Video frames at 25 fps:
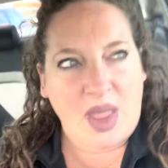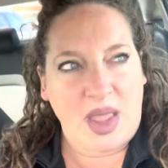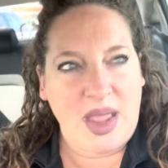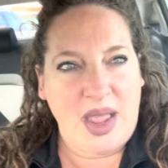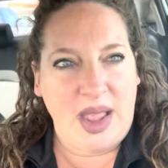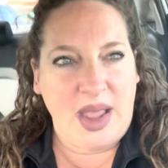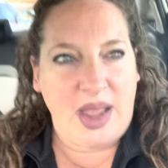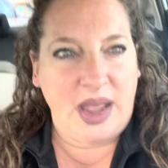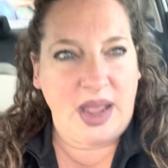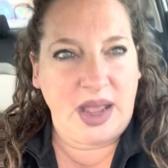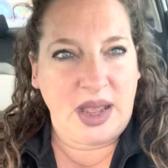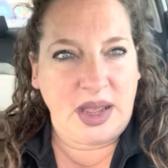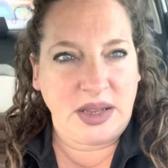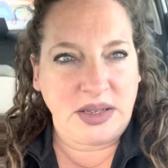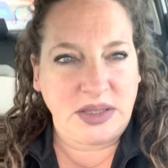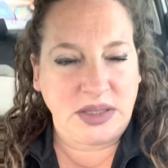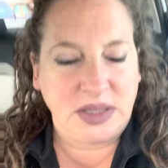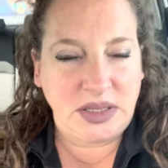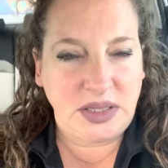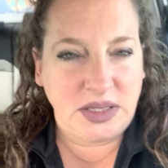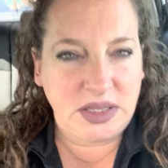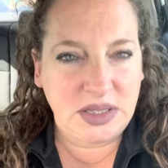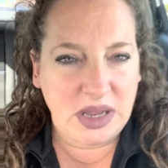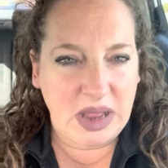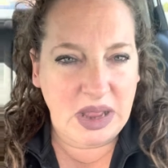
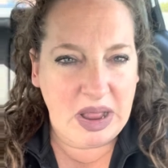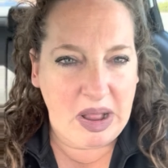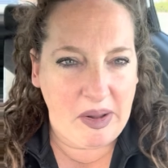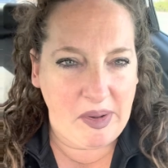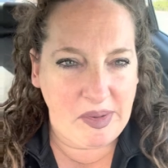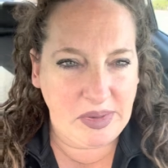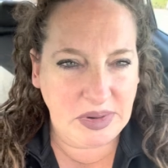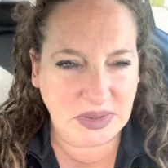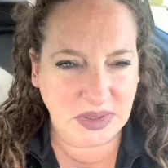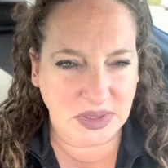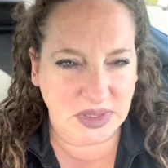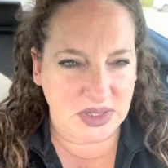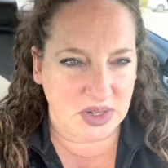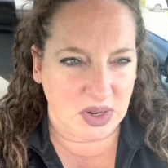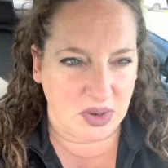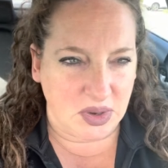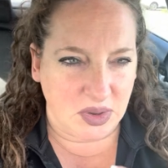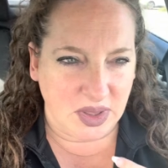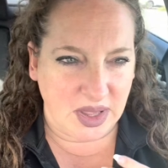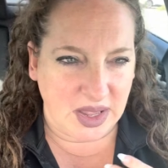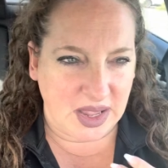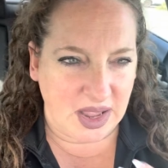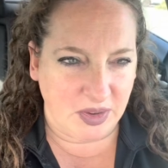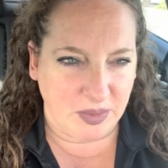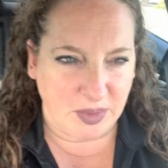And, you know,
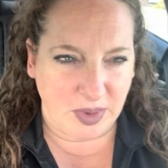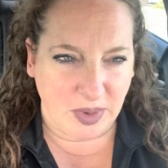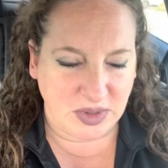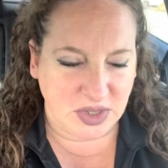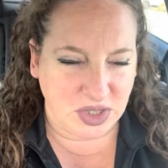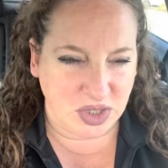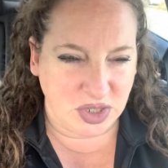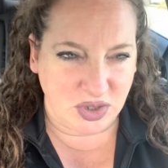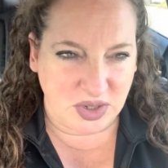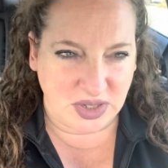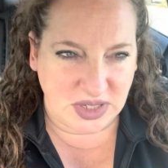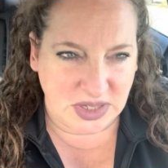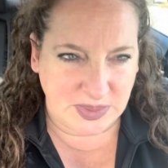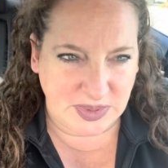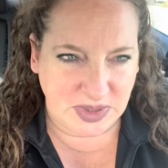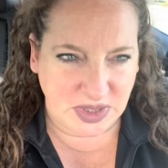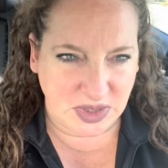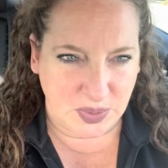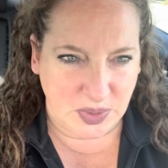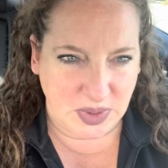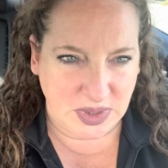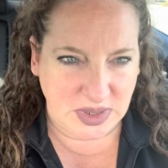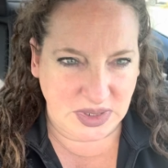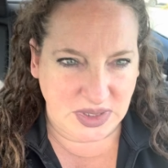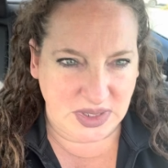like everybody wants to dress up as a
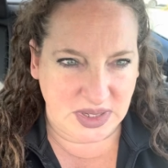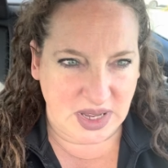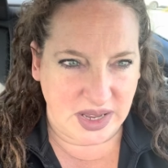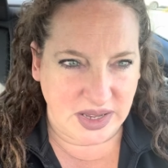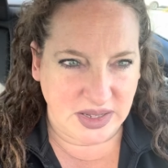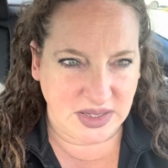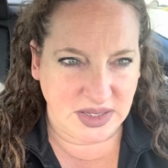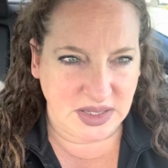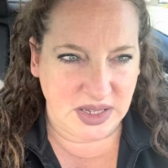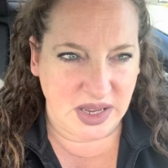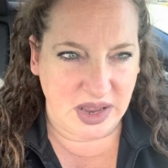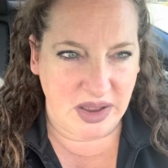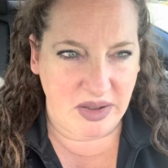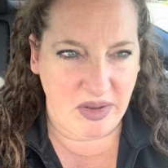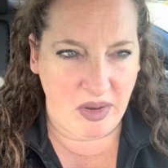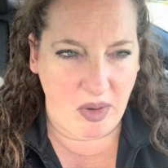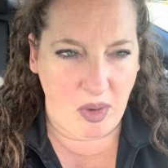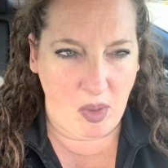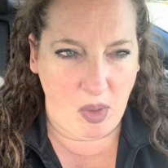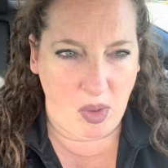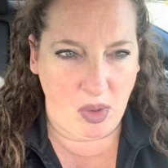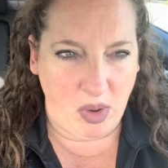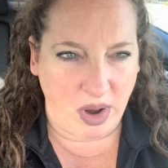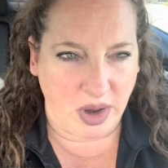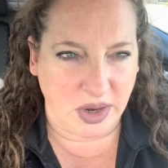princess
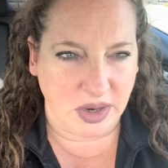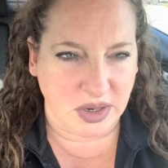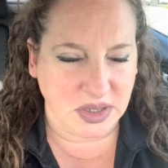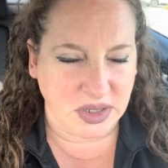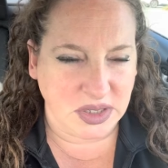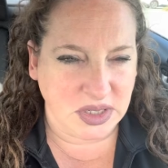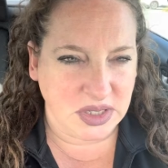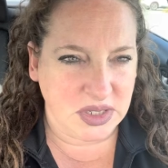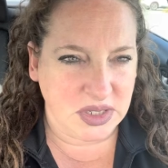or